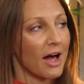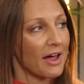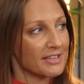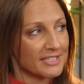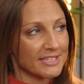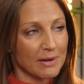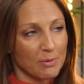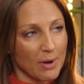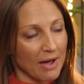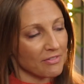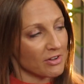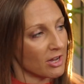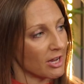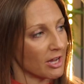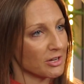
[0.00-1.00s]
And today we were
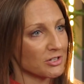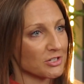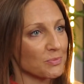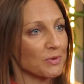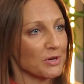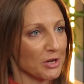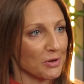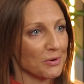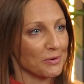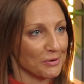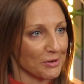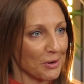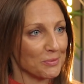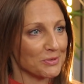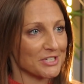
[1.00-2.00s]
having our lunch and we knew,
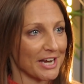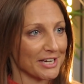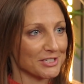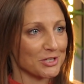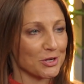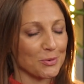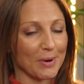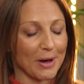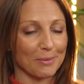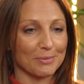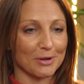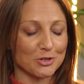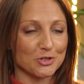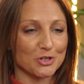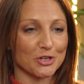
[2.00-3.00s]
we're chatting to you about
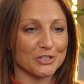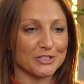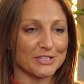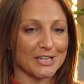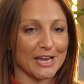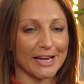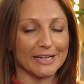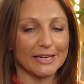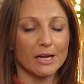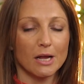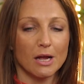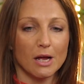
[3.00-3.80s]
blood sugar today.